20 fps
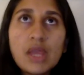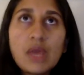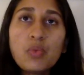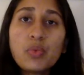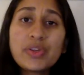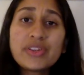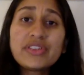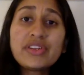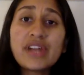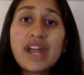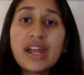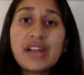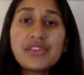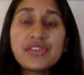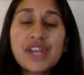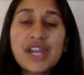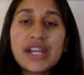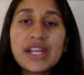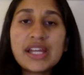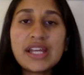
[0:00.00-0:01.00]
with grant
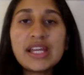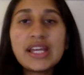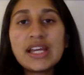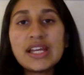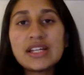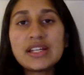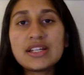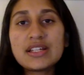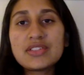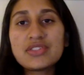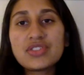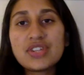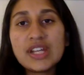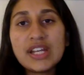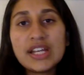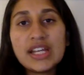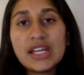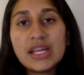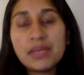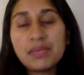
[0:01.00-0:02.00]
writing, it is
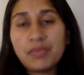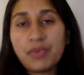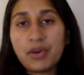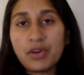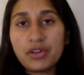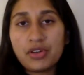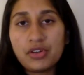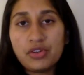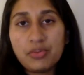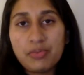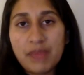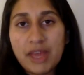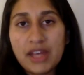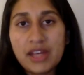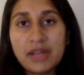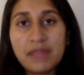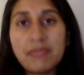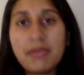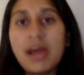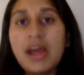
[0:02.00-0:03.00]
really important to bear
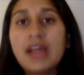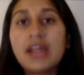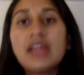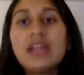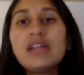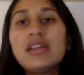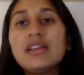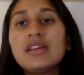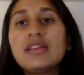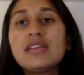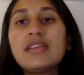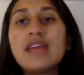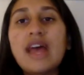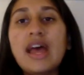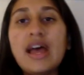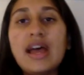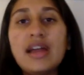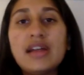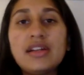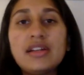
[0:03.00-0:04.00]
in mind
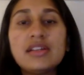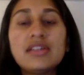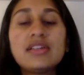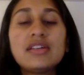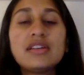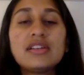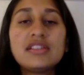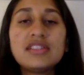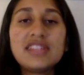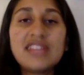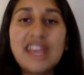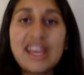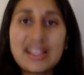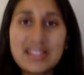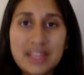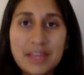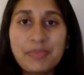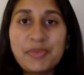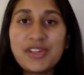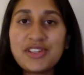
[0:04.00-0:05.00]
that the
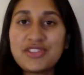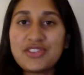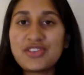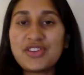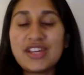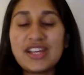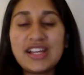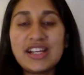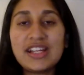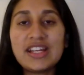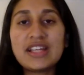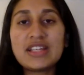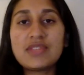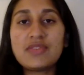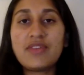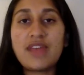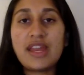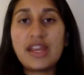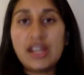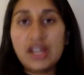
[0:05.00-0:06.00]
acceptance rate is
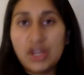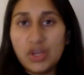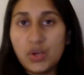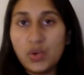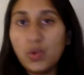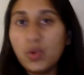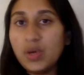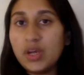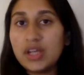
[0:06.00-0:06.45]
very low.